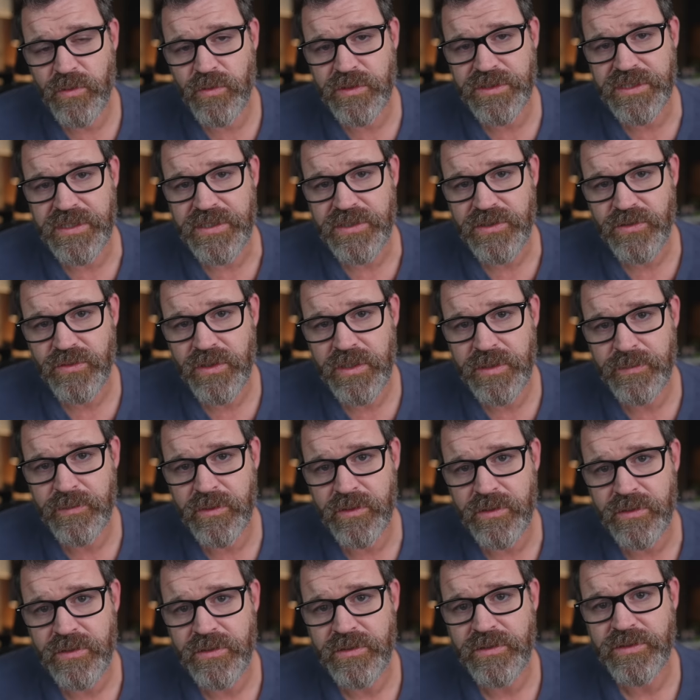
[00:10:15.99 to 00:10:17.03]
was a
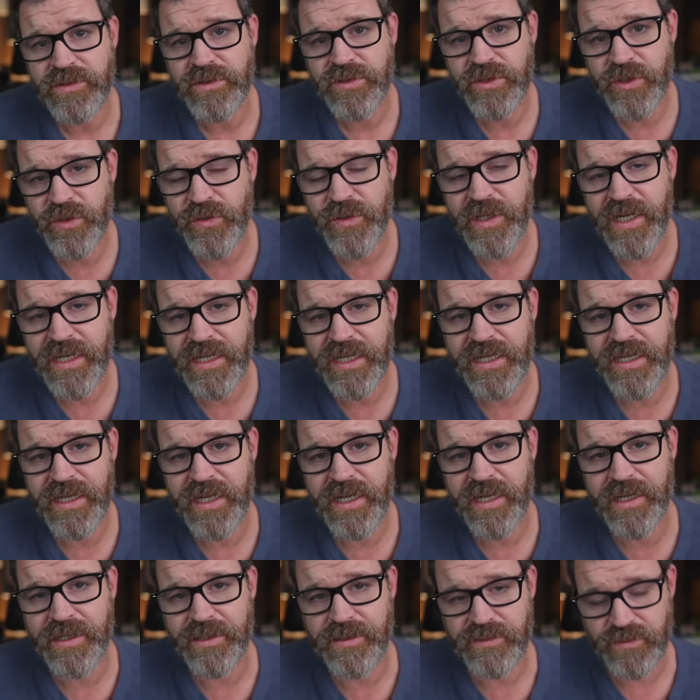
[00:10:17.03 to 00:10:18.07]
streamer,
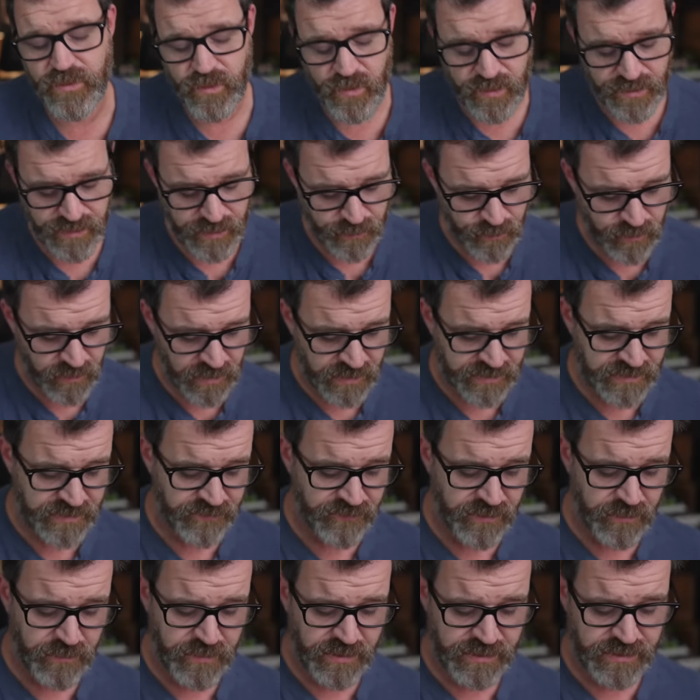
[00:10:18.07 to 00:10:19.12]
$299 is worth the price of
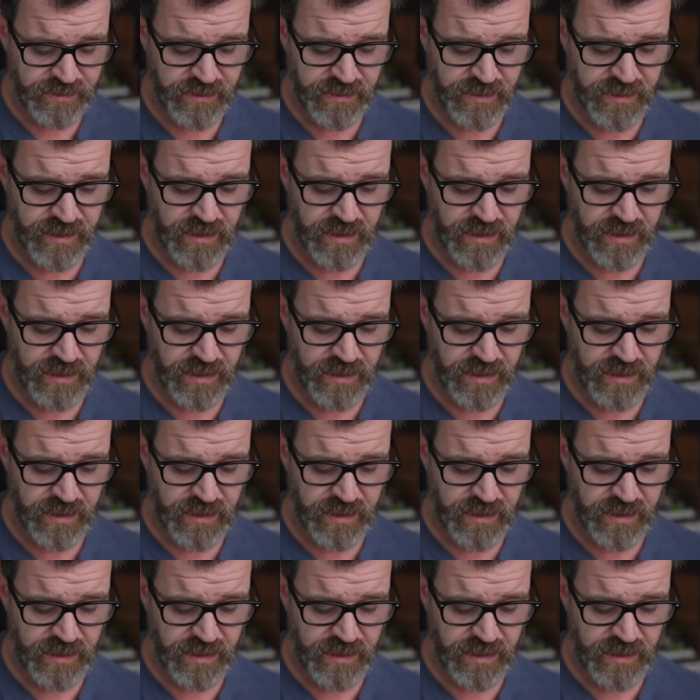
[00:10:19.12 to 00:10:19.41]
admission